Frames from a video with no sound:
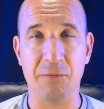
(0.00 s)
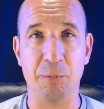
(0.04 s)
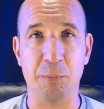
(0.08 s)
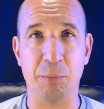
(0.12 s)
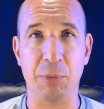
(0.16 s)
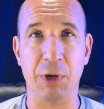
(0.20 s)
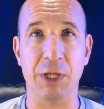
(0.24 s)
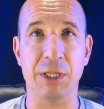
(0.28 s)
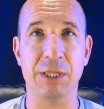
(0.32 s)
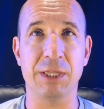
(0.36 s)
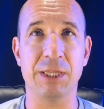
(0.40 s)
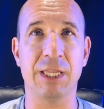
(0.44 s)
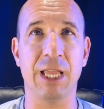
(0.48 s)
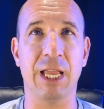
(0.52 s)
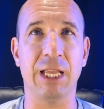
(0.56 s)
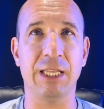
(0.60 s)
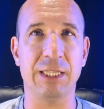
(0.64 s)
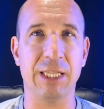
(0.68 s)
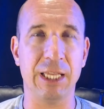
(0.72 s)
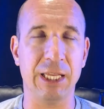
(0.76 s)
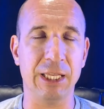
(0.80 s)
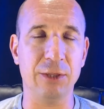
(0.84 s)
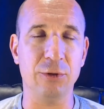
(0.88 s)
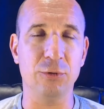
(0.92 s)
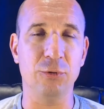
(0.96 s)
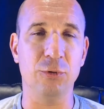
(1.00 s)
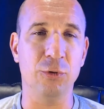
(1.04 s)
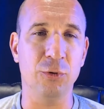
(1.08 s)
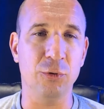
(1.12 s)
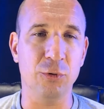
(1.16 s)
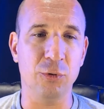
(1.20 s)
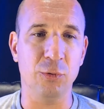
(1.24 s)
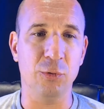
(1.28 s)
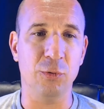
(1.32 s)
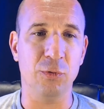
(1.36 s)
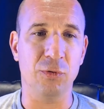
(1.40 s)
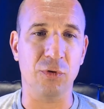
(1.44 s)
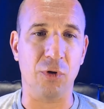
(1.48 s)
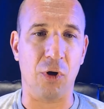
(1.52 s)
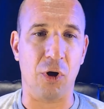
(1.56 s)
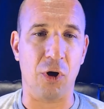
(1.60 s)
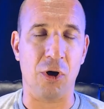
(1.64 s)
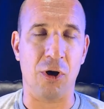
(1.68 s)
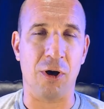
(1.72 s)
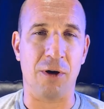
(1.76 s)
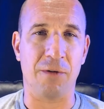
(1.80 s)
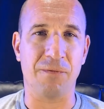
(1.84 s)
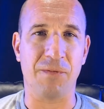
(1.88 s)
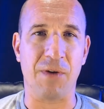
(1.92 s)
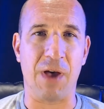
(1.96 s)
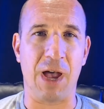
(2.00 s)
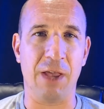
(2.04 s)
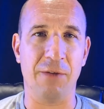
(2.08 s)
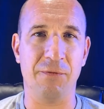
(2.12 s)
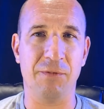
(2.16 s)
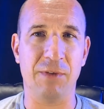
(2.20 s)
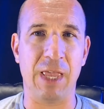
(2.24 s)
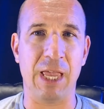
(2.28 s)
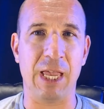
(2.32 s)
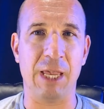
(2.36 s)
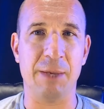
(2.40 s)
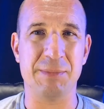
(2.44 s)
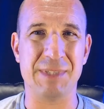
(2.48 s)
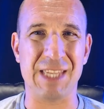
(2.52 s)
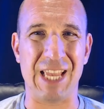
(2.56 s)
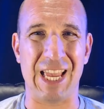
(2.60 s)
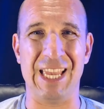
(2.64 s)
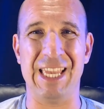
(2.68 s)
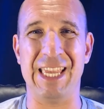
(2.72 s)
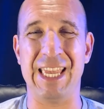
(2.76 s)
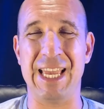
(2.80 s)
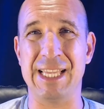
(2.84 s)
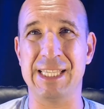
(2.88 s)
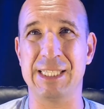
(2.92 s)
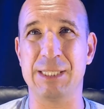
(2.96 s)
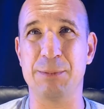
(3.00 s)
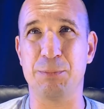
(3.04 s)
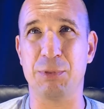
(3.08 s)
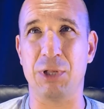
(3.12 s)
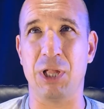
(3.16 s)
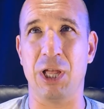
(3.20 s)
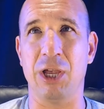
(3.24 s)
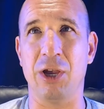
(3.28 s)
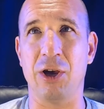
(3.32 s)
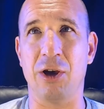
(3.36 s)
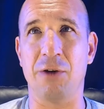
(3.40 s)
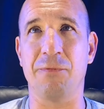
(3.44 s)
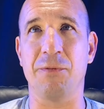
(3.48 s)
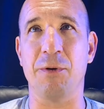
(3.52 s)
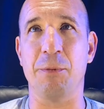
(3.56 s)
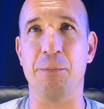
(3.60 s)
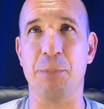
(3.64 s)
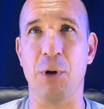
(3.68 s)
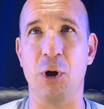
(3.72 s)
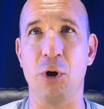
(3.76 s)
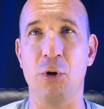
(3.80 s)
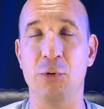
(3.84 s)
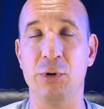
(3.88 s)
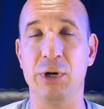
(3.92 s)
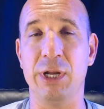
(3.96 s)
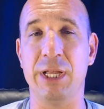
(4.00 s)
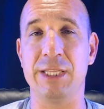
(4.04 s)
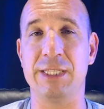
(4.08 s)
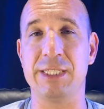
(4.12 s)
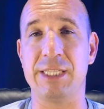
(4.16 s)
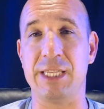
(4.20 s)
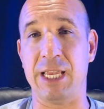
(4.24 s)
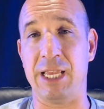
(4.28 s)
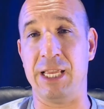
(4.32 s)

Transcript: but they did lose all five games against playoff opponents.